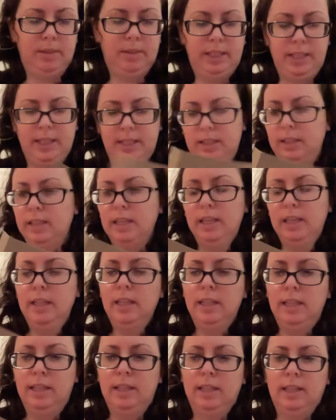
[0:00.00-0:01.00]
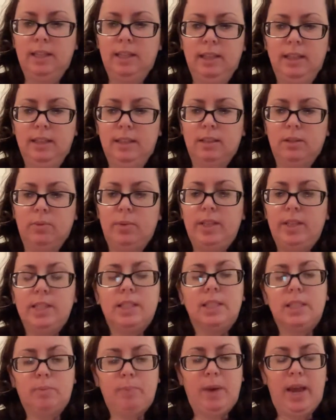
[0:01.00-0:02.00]
But again, the way
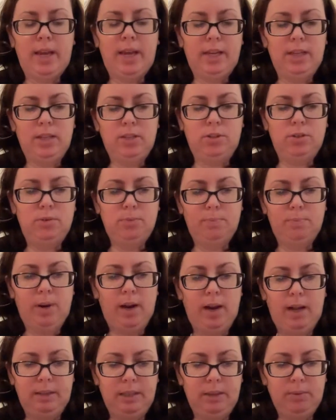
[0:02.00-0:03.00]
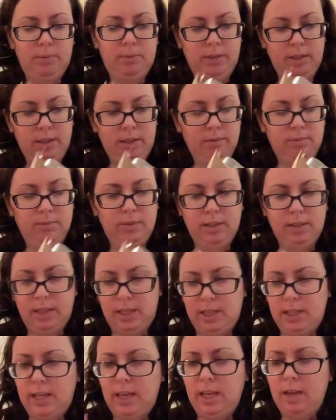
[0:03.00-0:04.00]
this is packaged, you probably wouldn't really
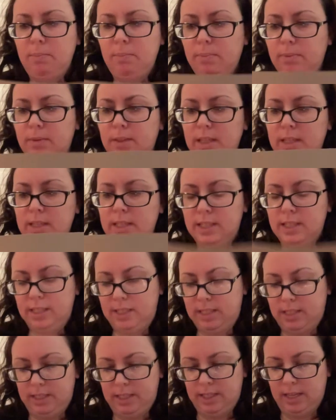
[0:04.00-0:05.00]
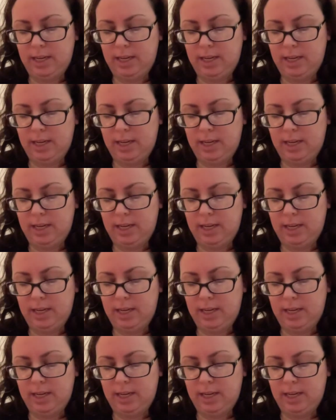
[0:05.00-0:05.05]
keep this.